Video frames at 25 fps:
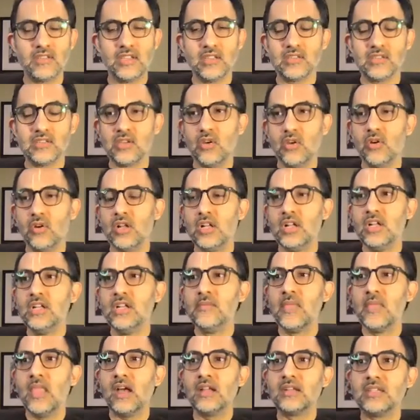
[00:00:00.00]
And so
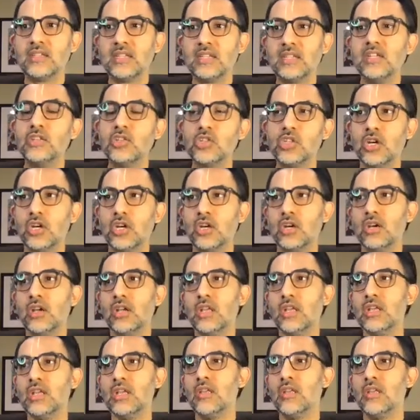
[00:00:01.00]
a teacher